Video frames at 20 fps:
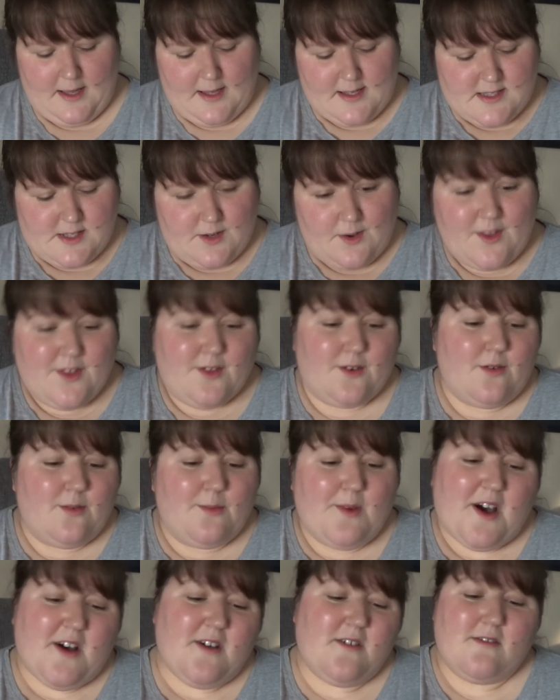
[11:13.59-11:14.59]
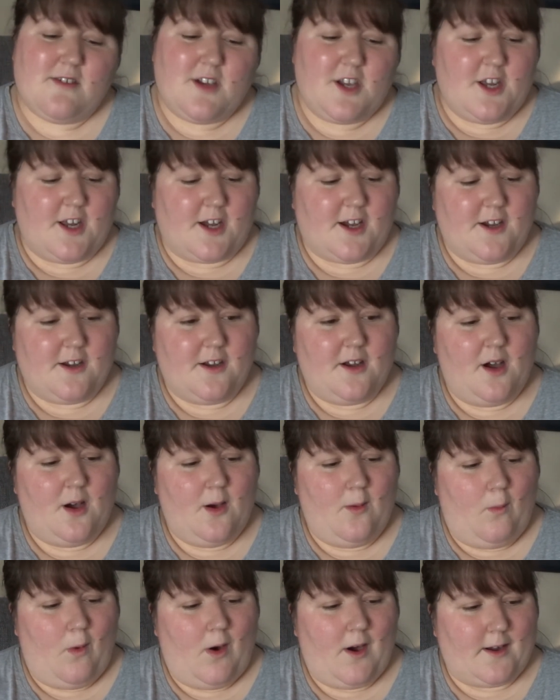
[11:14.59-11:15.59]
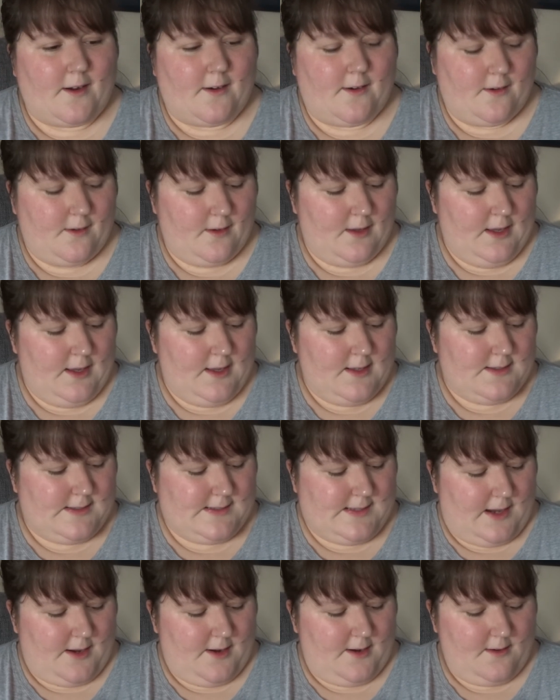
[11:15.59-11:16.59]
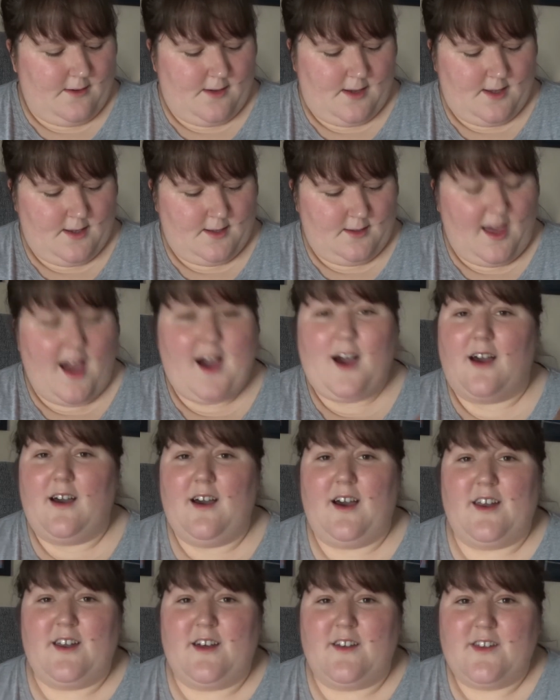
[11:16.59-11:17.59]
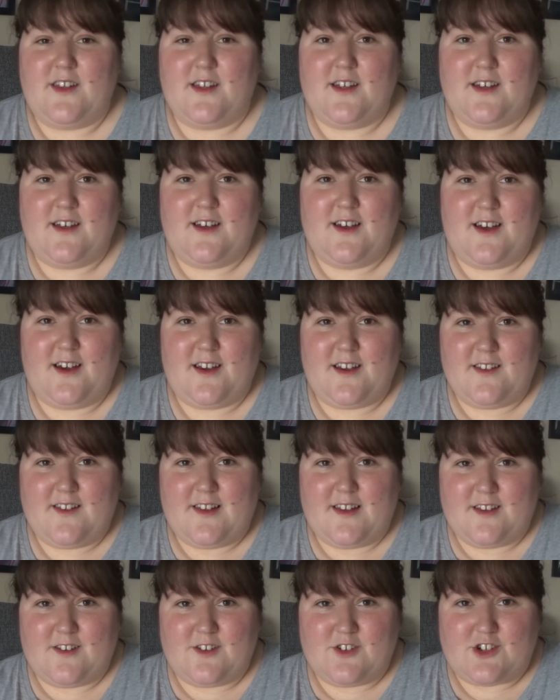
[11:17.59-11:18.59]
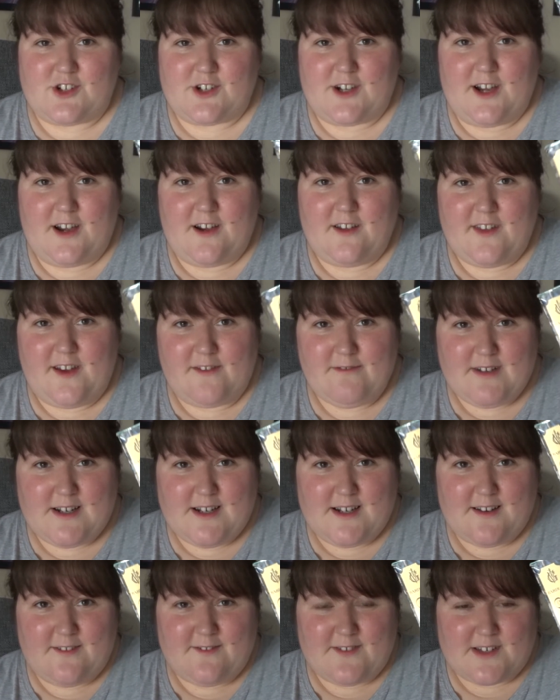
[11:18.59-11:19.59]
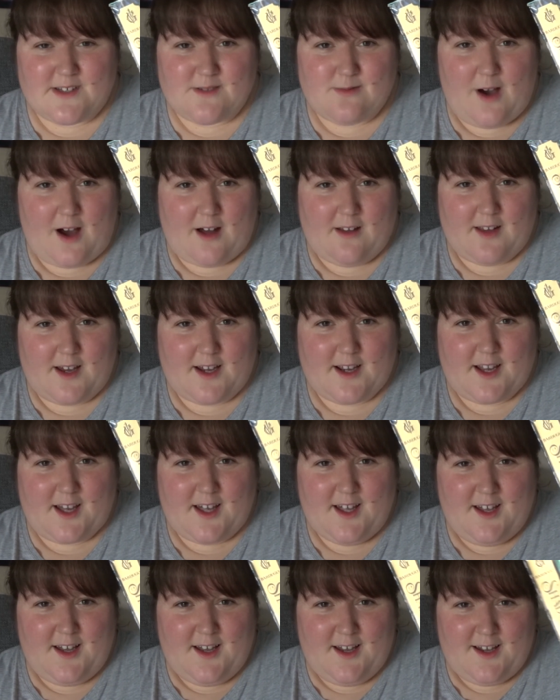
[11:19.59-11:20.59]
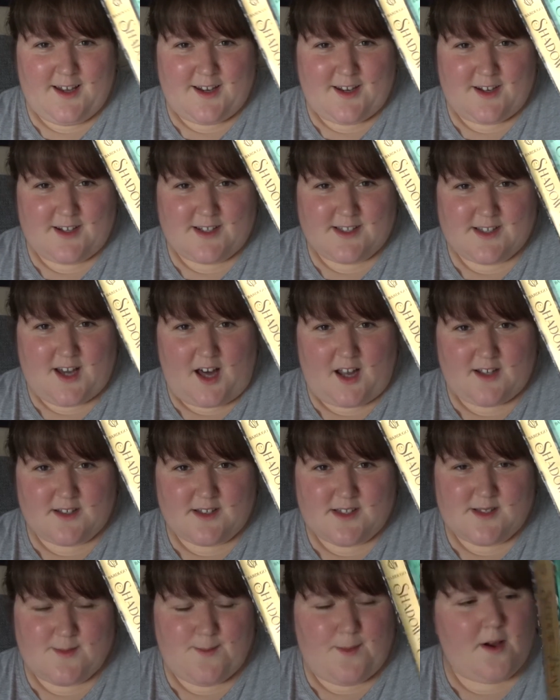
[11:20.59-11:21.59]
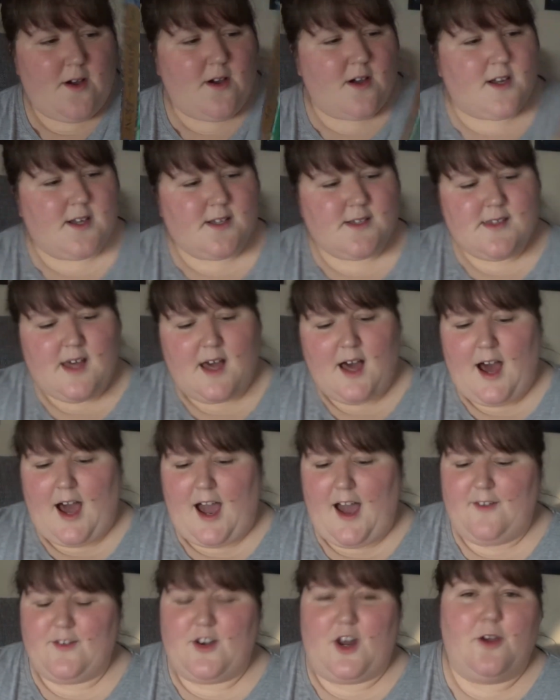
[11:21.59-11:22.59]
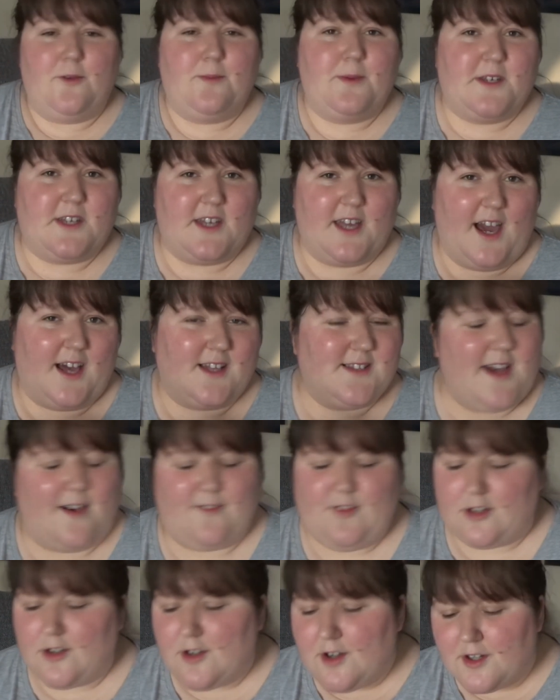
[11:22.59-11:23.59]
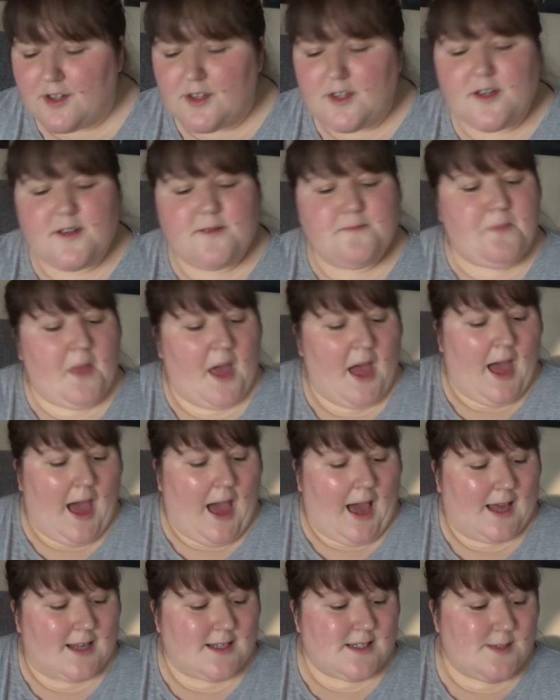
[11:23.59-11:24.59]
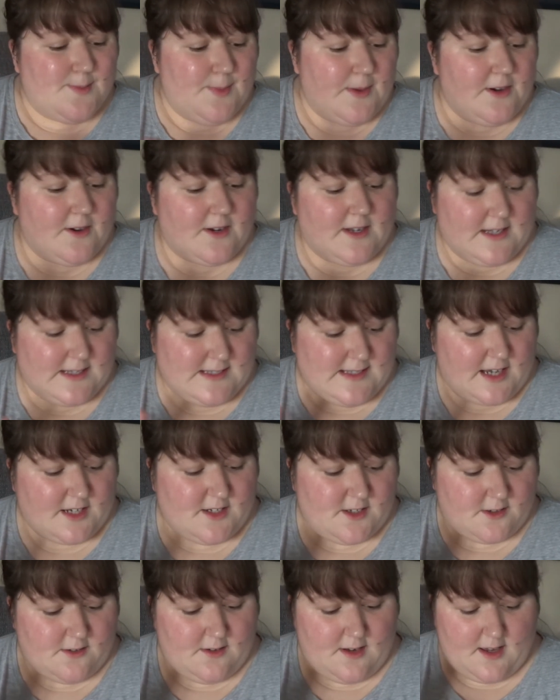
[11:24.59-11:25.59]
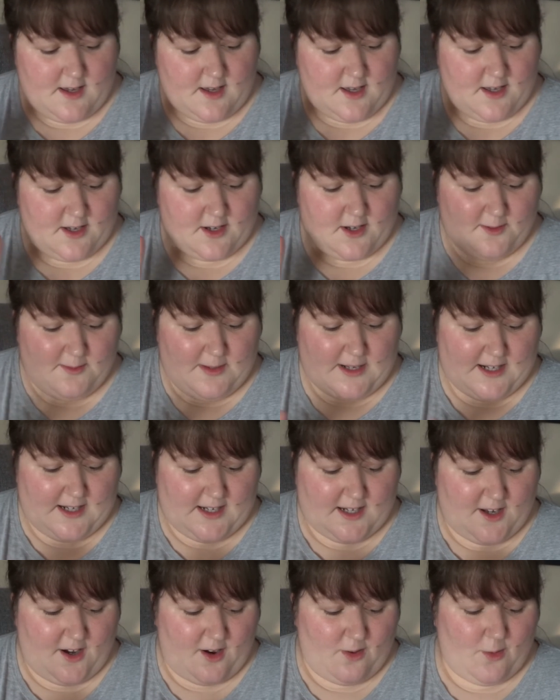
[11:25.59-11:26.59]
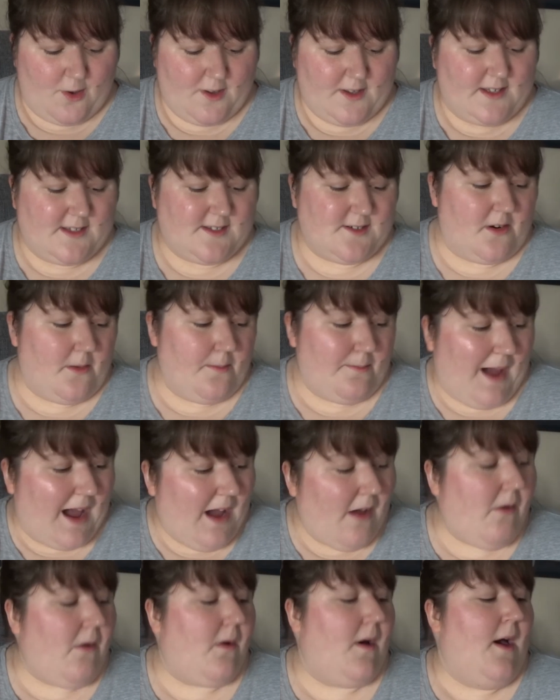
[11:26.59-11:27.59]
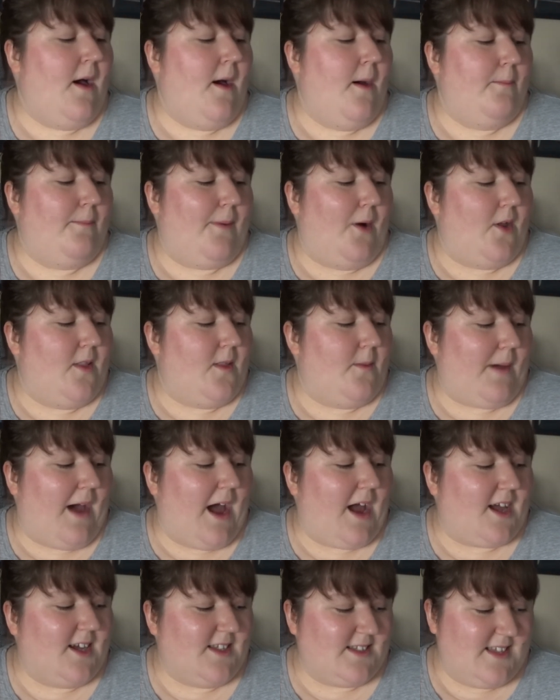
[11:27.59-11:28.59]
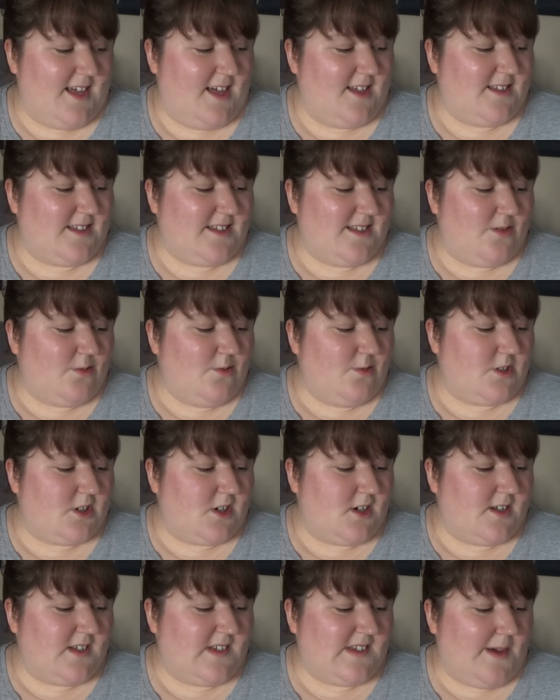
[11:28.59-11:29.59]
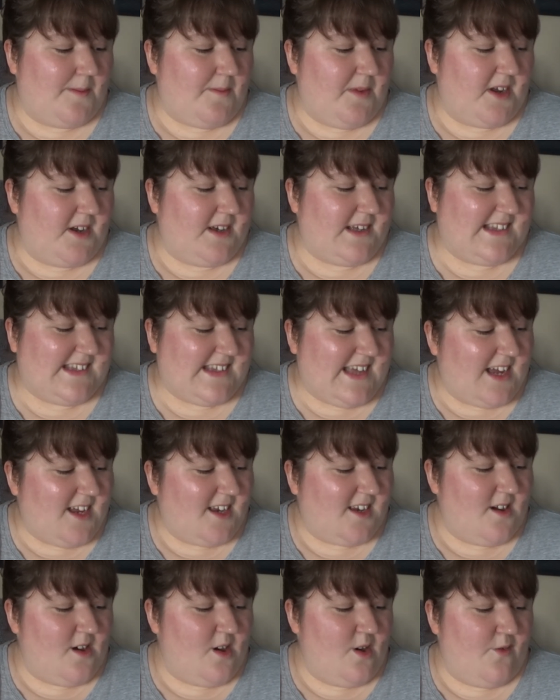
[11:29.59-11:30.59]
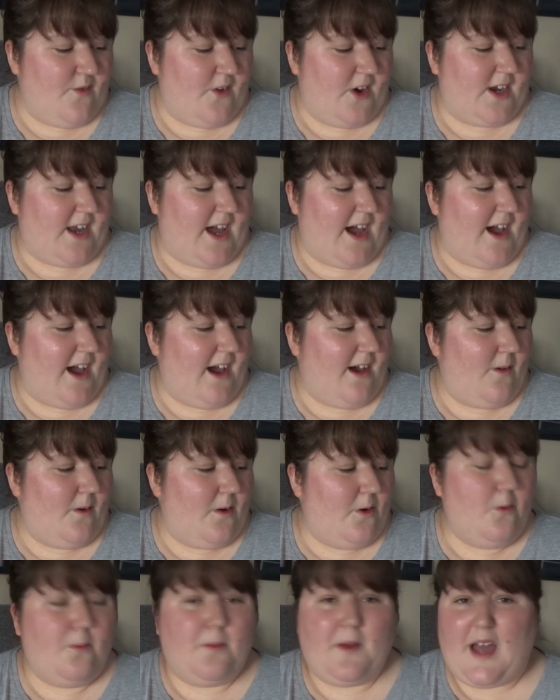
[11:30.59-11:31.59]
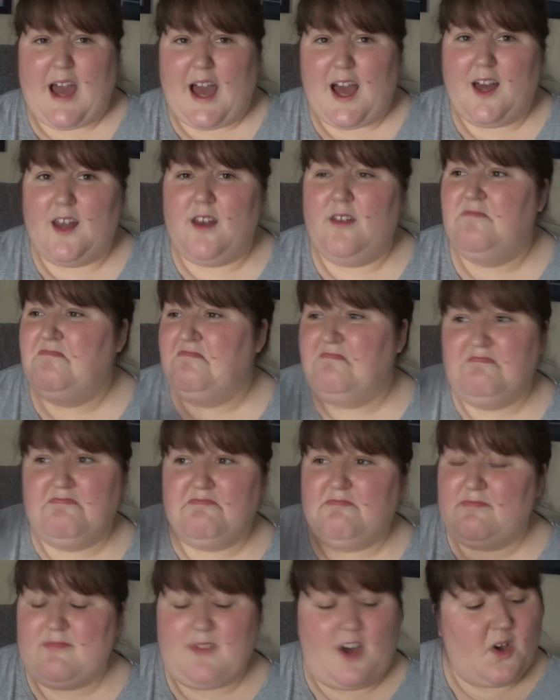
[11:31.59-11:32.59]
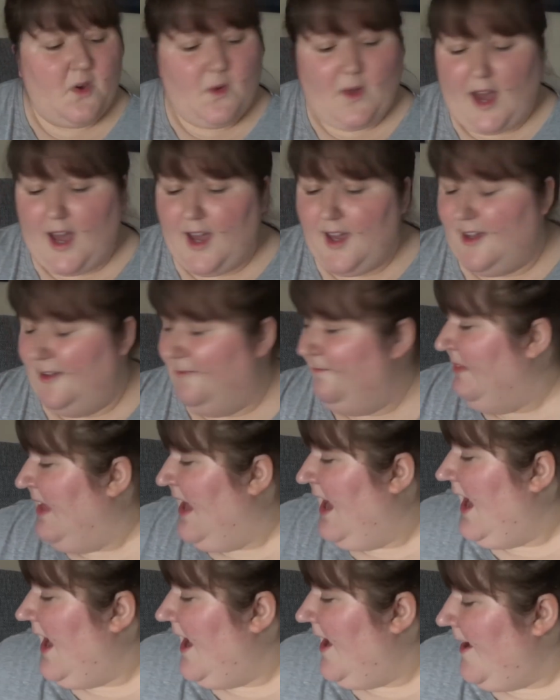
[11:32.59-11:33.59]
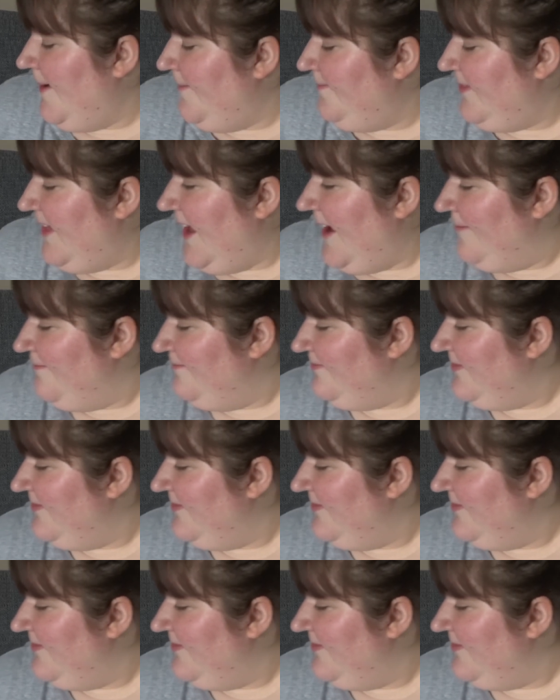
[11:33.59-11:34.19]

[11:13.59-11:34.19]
So I thought, well, you know, why not? So yeah, another, another little trio. They're really lovely as well. Like nice coloured spines. I haven't opened it yet to have a look at them. And to be honest, I don't completely know what these are about, but on the back it says soldier, summoner, saint, find out how it all began. Okay, um, yeah.